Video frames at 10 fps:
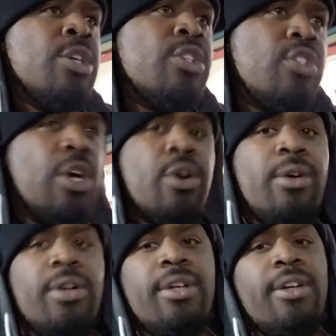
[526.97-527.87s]

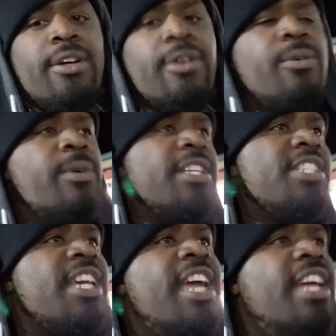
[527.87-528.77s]
So we
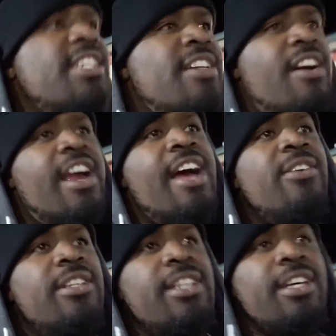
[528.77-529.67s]
changed our
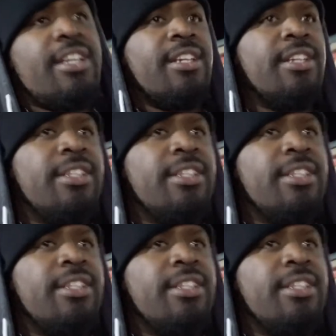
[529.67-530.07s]
outlook.